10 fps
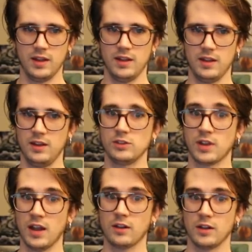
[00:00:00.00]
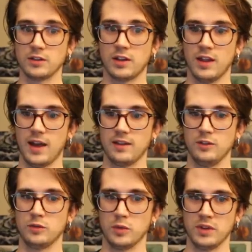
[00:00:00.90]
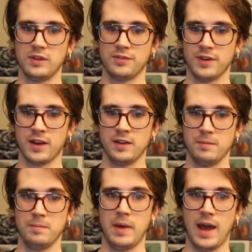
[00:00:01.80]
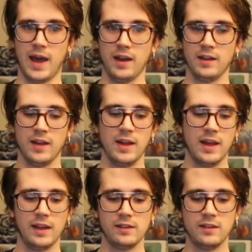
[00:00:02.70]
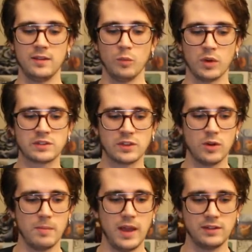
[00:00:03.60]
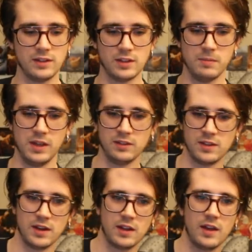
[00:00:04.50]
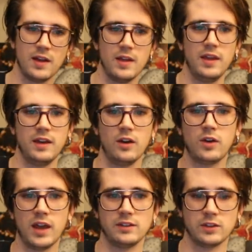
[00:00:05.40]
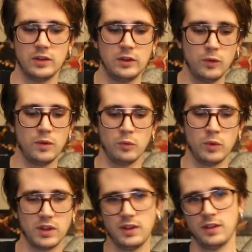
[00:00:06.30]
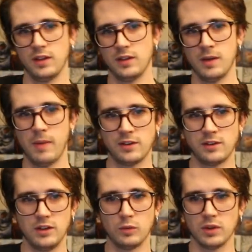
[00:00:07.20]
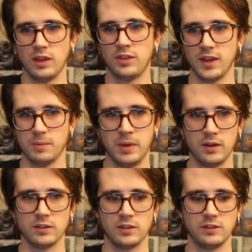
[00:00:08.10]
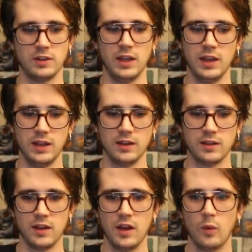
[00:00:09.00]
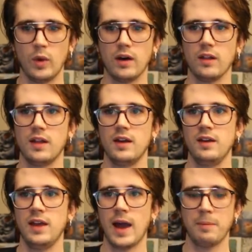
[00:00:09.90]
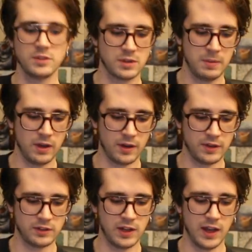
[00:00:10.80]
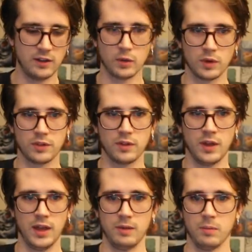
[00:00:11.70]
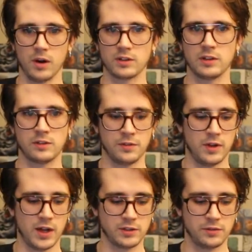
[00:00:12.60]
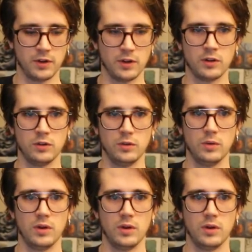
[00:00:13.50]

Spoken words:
it was kind of close to that. It was really fucking bad. And what's so amazing to me is that, okay, so you really think Peterson's an idiot. Well, he happens to be on the stage with a Marxist philosopher who